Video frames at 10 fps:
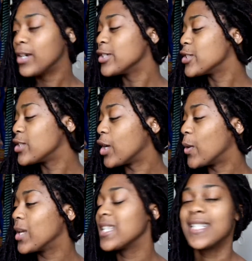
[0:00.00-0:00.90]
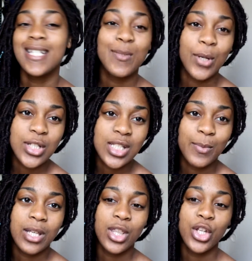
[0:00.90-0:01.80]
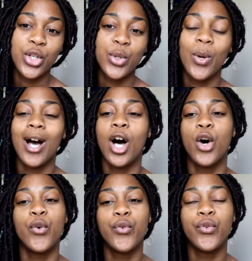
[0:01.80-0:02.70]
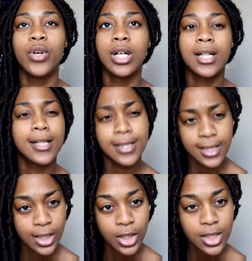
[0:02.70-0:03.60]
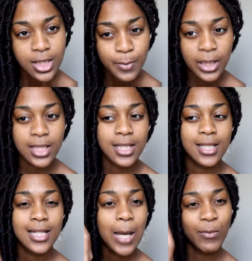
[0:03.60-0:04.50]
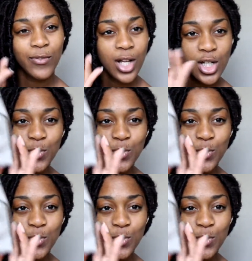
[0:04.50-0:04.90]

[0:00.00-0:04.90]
So this is supposed to be the new elf concealers because it's Camouflage,